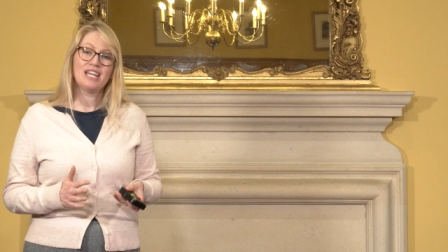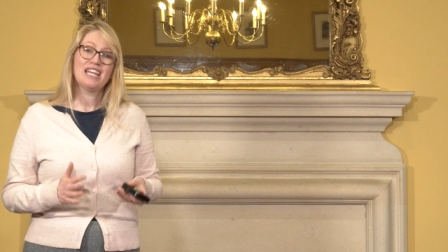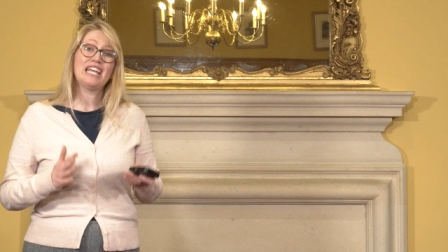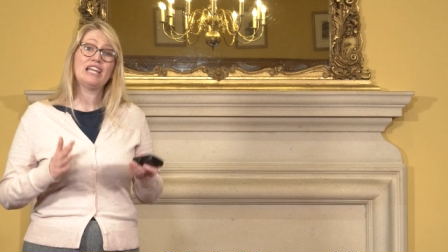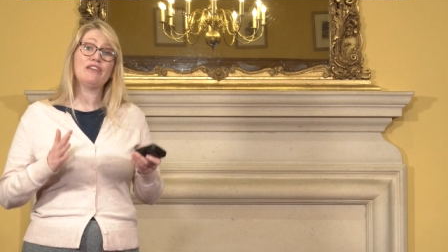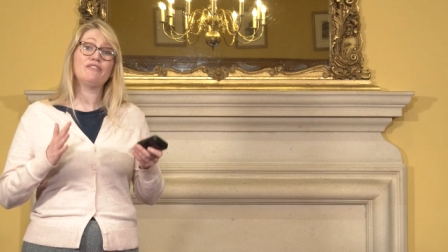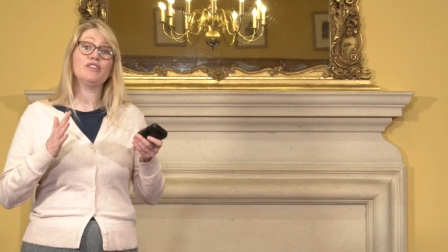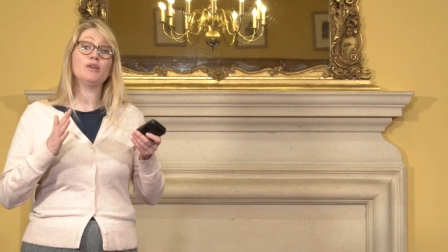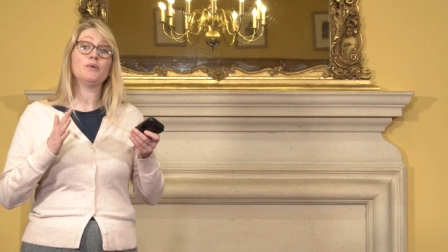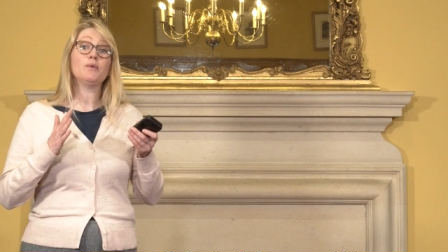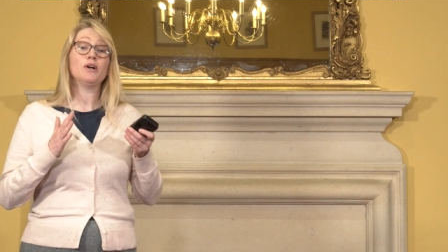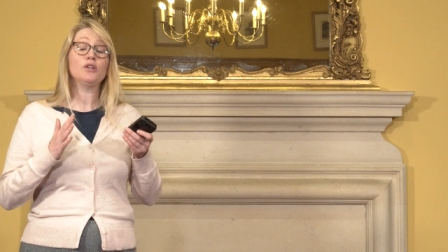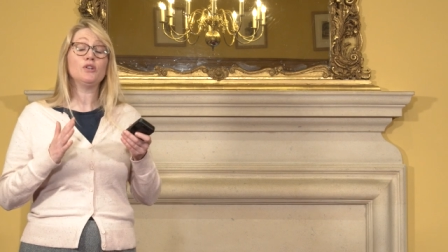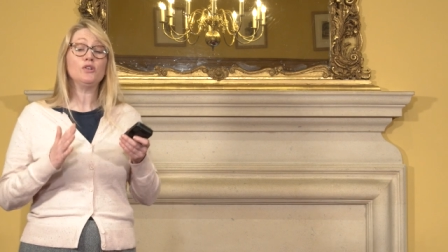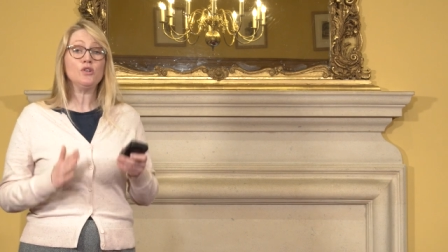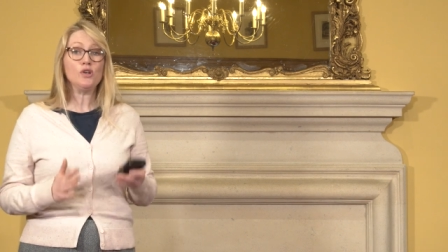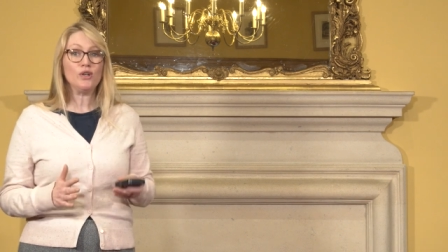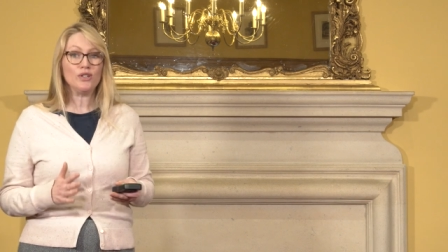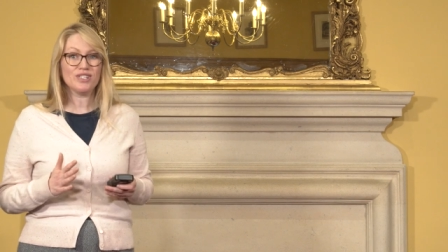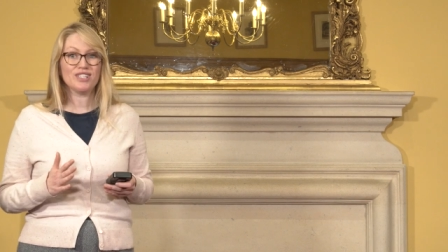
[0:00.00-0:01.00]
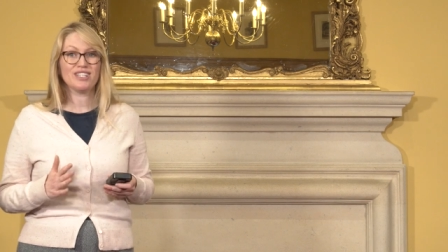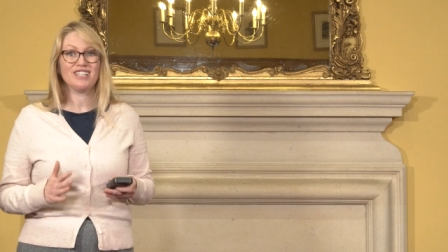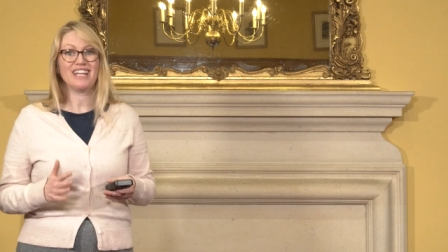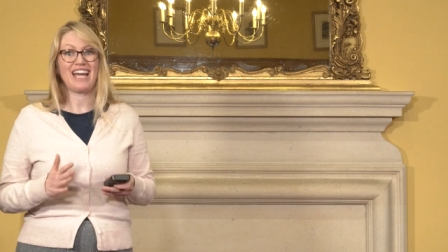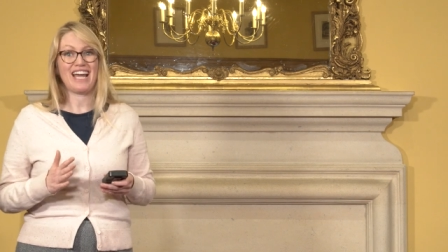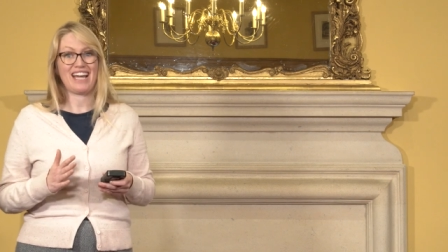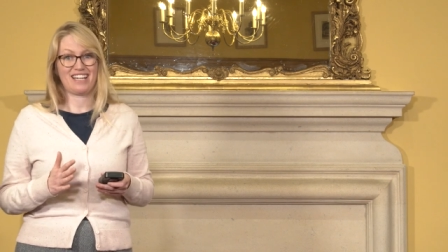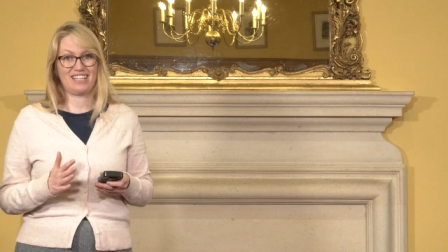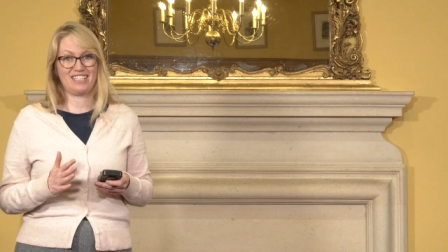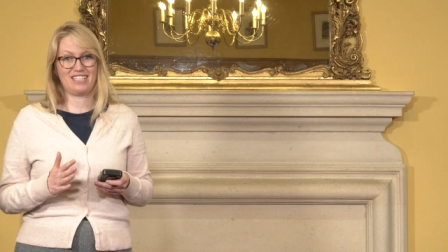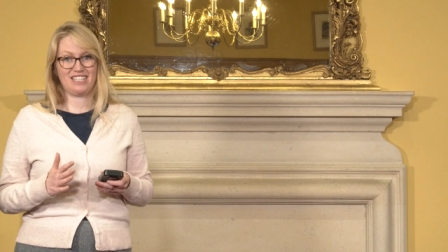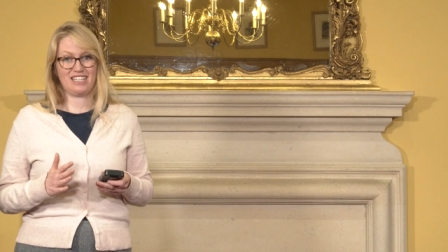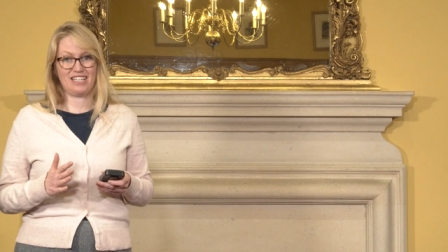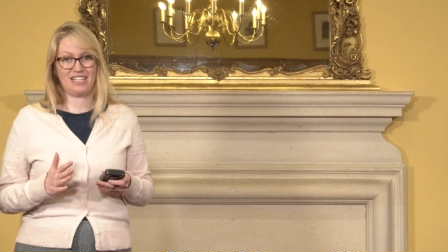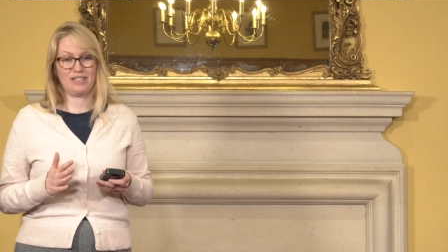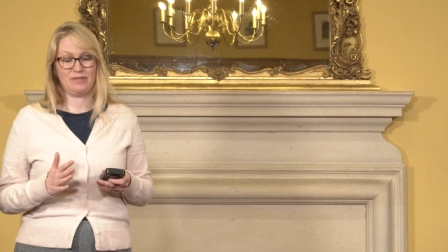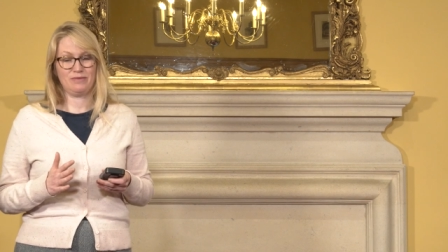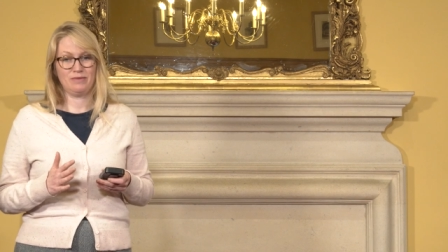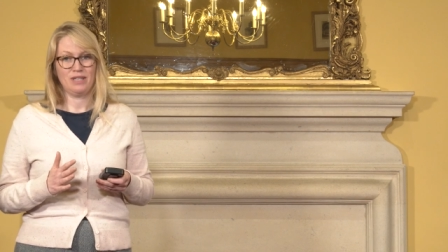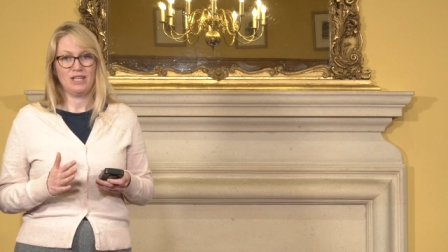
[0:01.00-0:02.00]
If you are not an
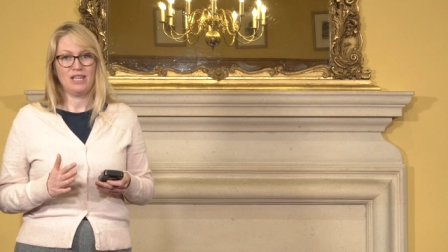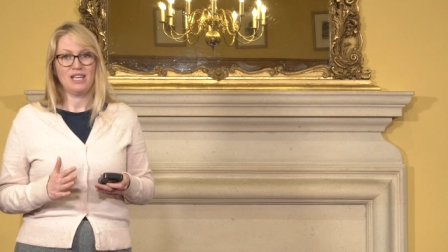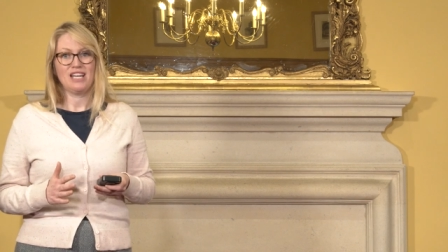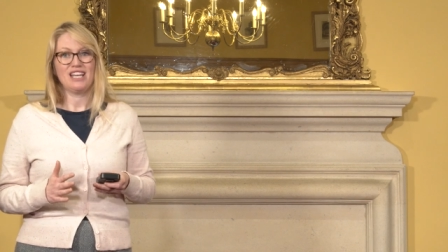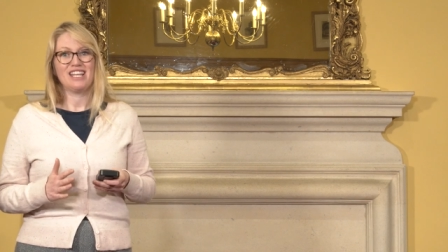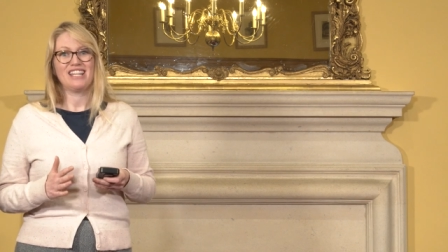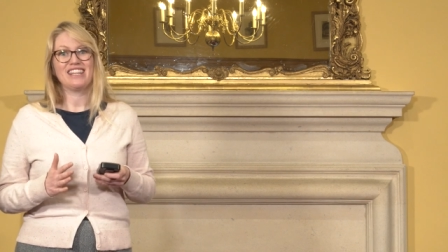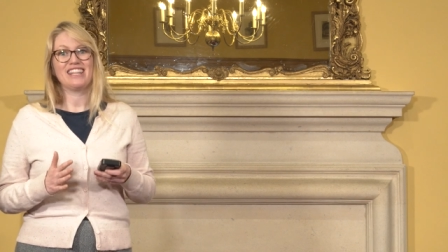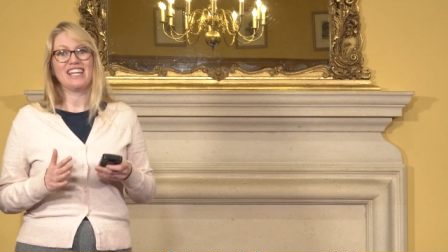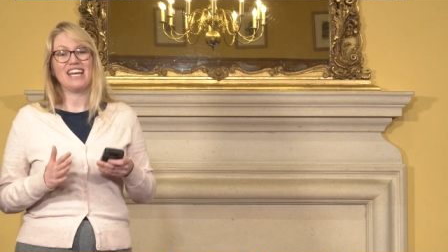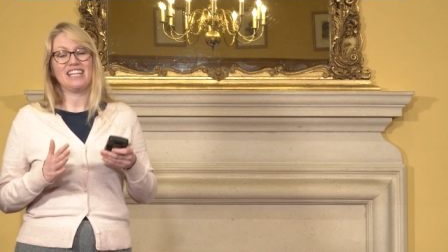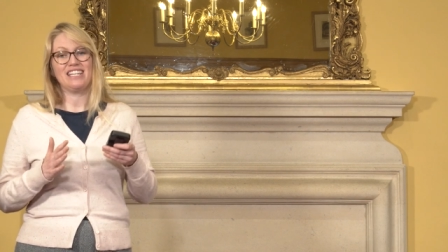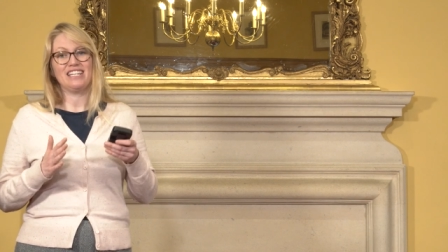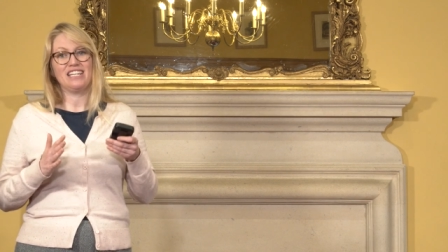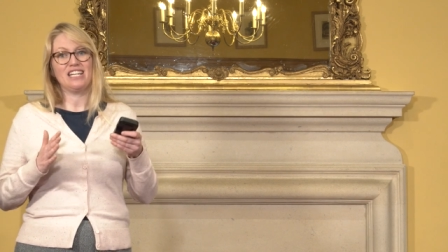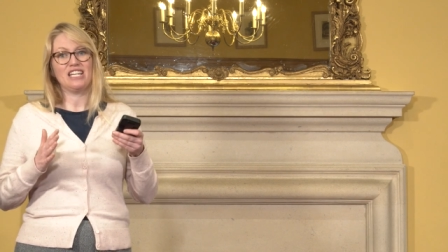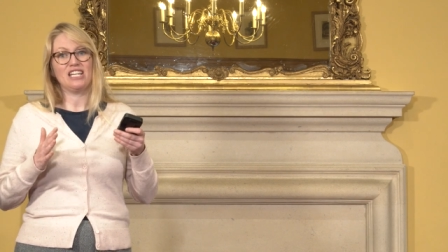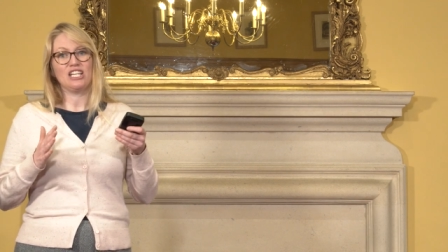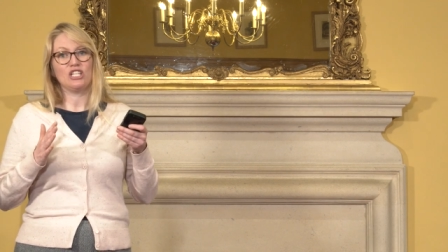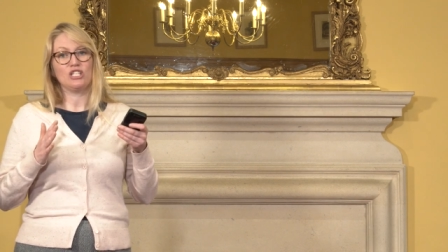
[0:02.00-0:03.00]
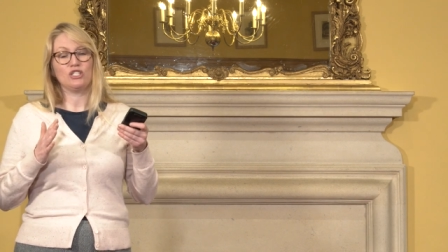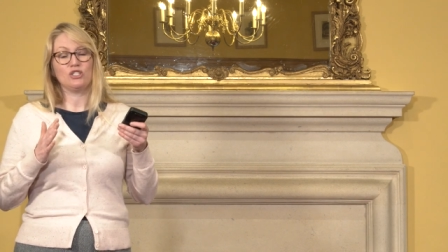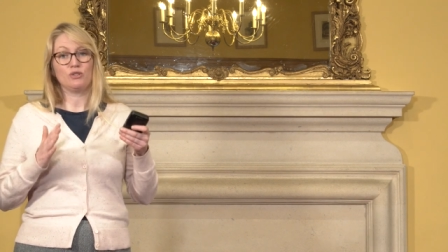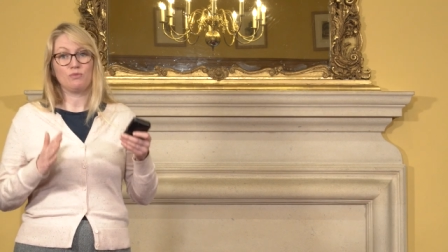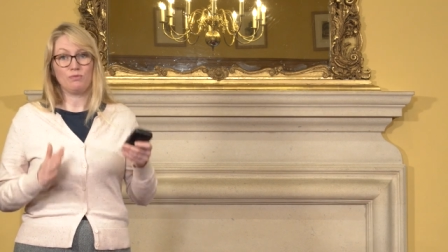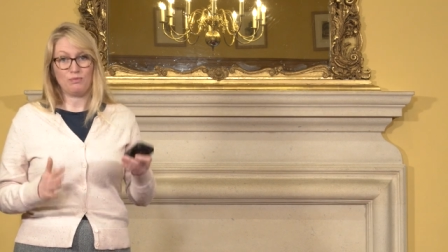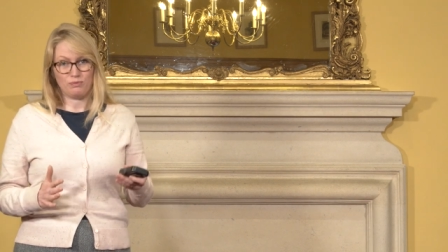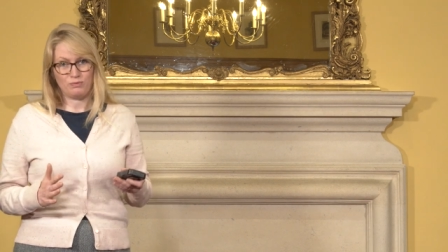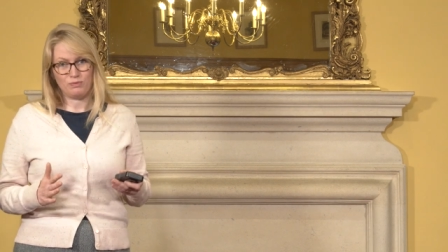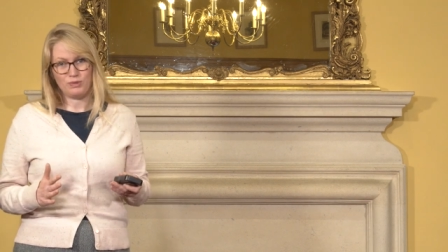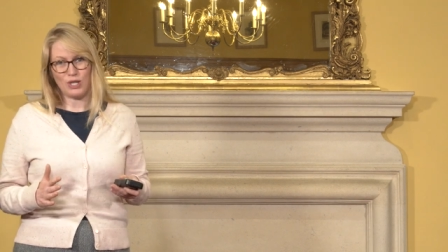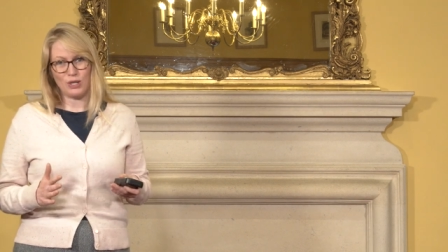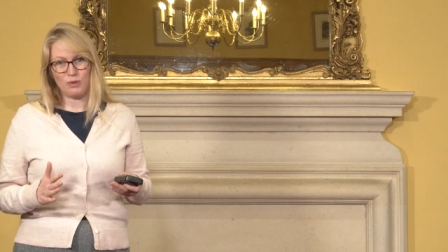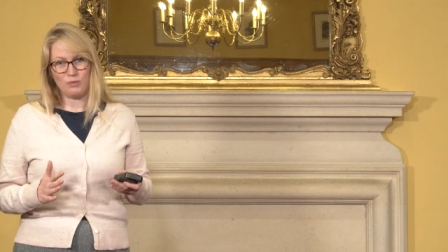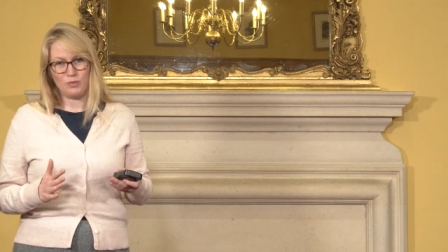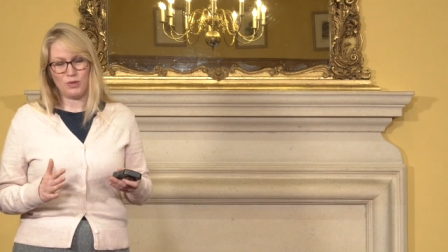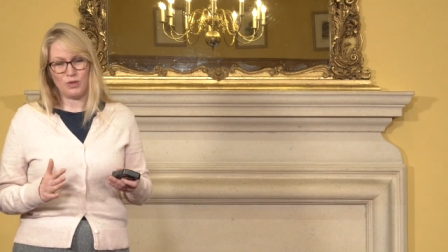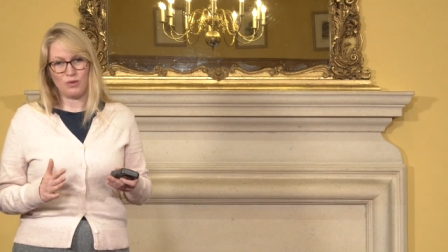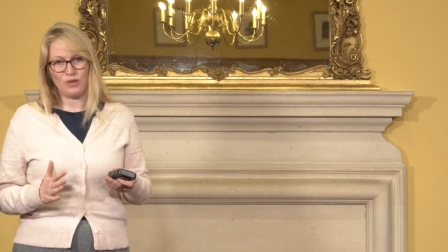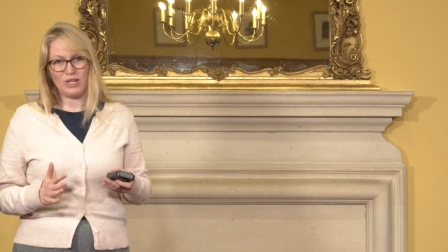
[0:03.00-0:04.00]
actor, then don't
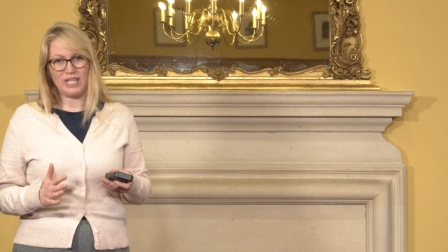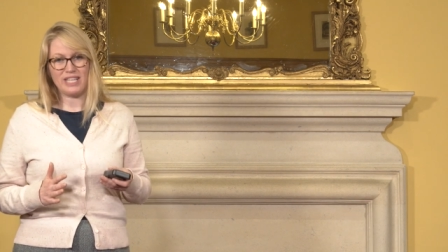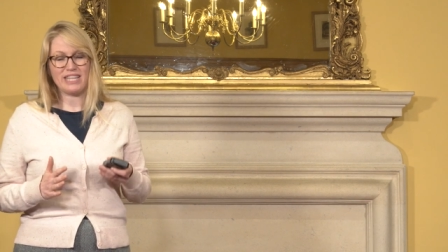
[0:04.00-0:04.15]
worry.